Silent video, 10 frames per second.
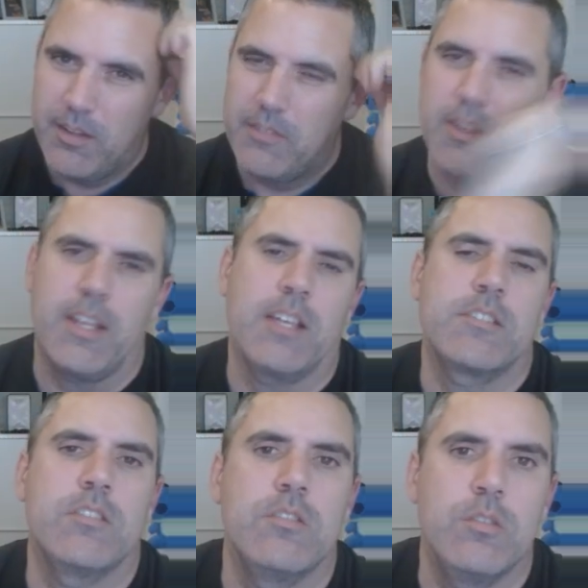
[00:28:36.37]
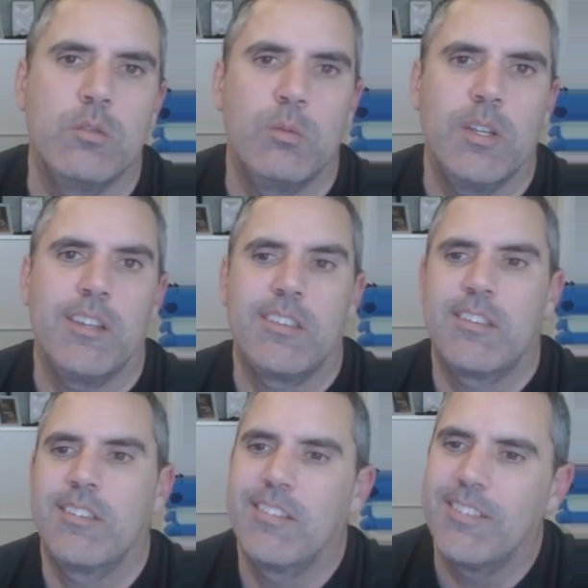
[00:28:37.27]
that has to do with
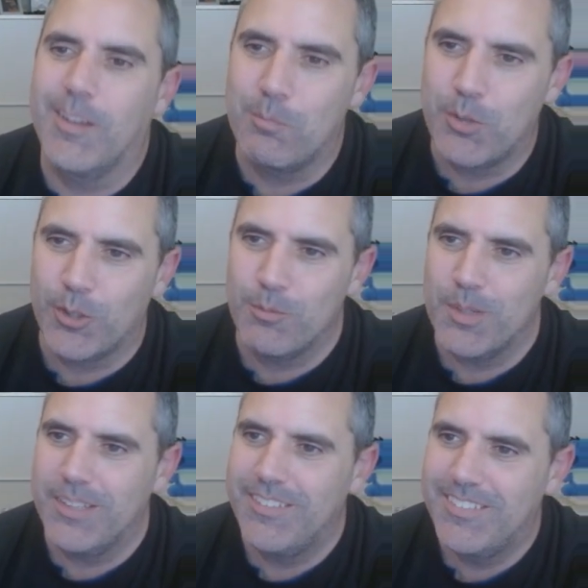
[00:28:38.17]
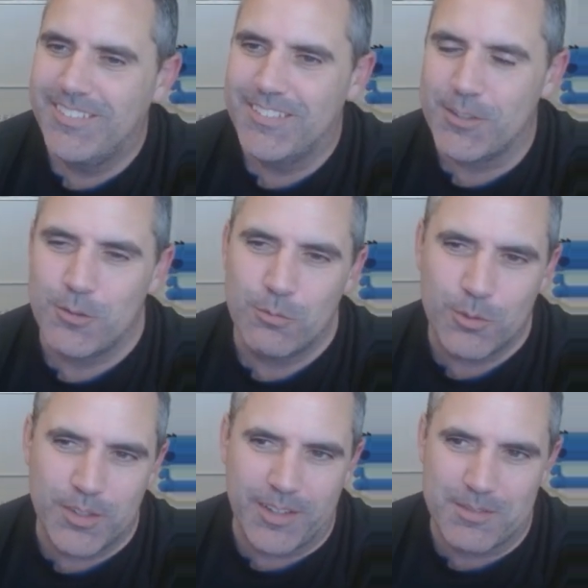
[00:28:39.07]
a pyramid. So you
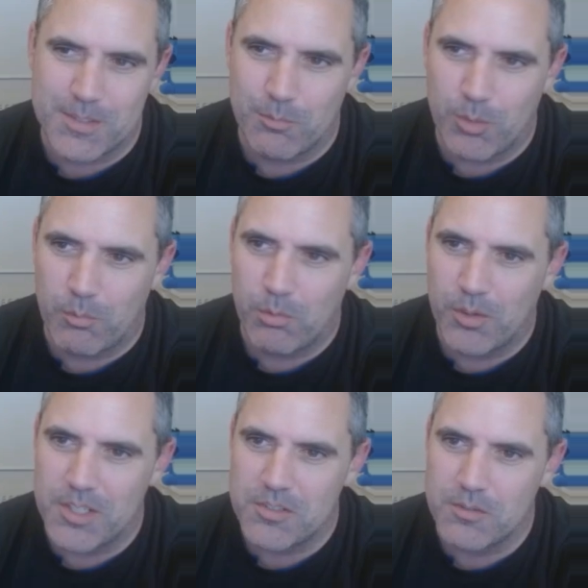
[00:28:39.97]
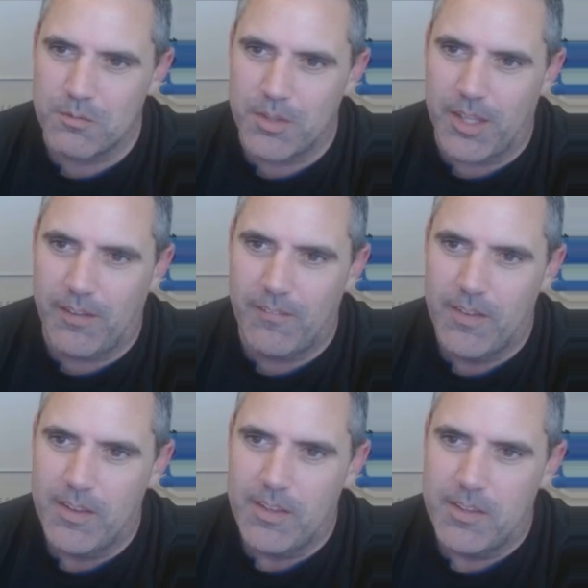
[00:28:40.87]
would have some preparation for that.
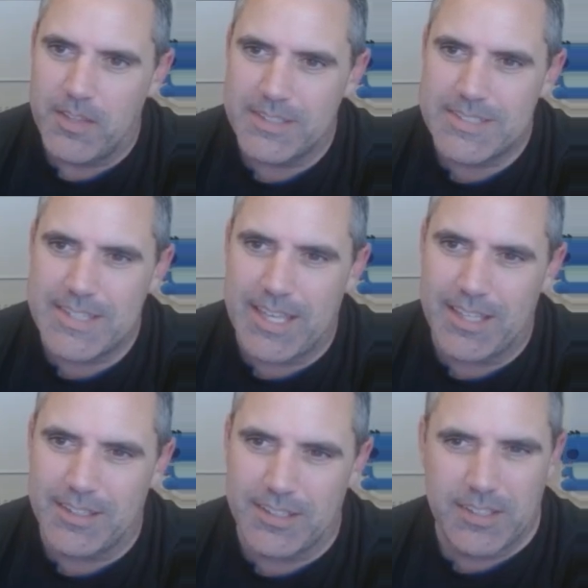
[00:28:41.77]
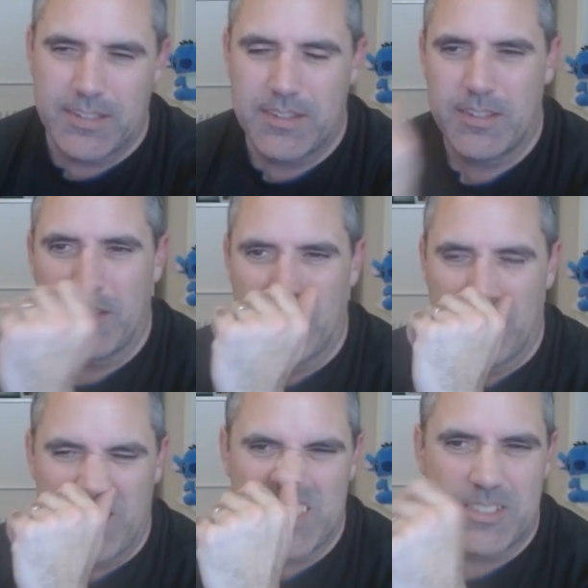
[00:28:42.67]
That's that length.
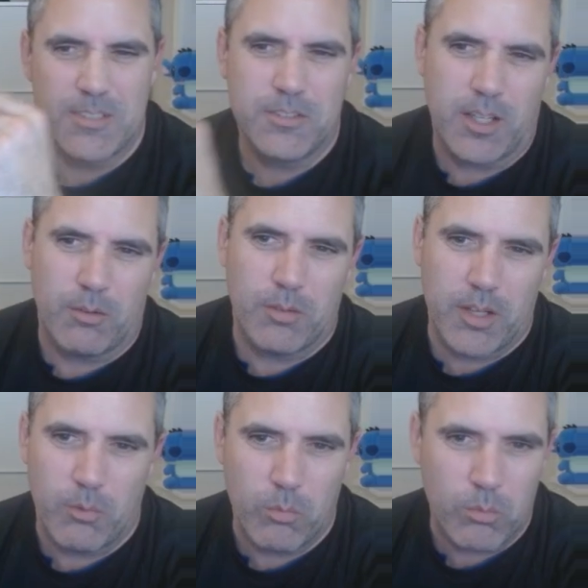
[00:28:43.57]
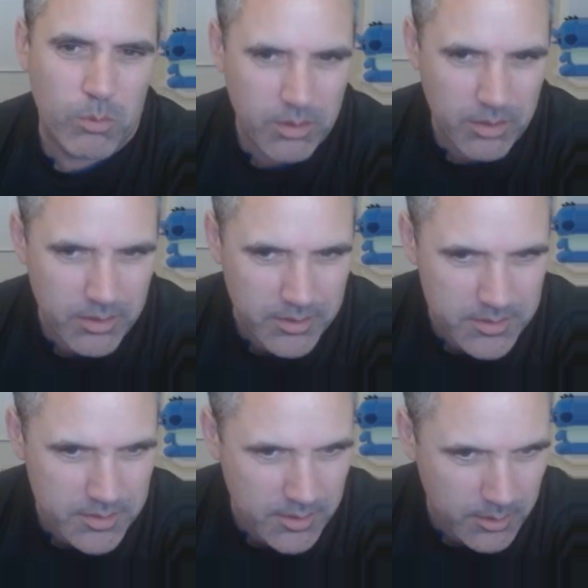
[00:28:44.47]
That's still not what I
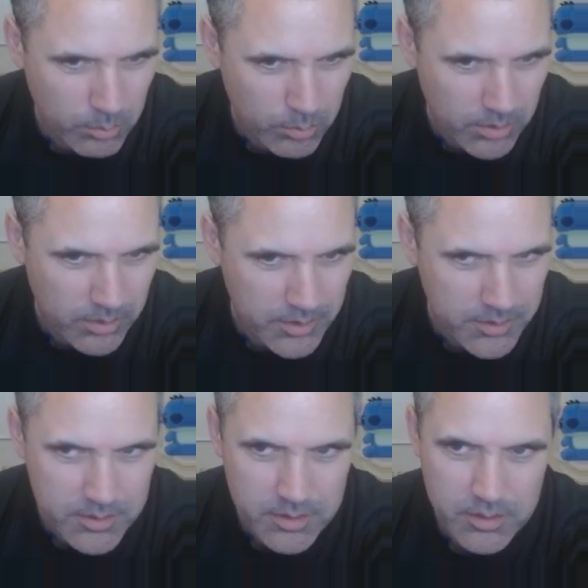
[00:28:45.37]
want. I want